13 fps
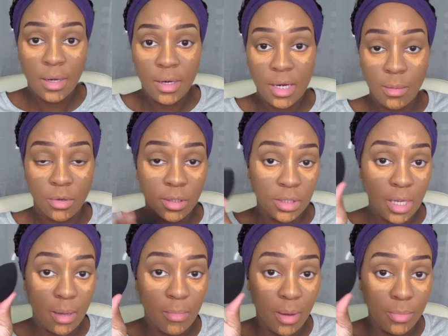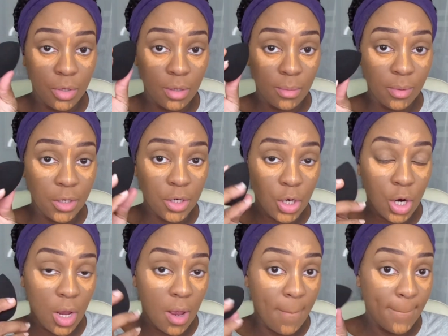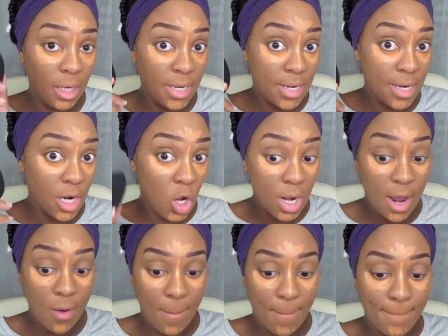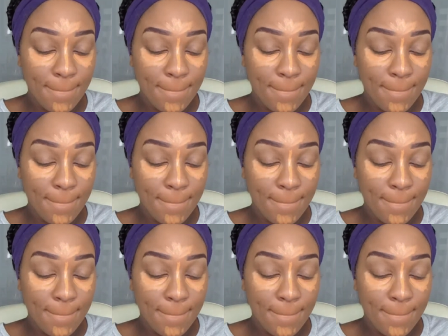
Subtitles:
Now I'm going to take my beauty blender and blend it all out.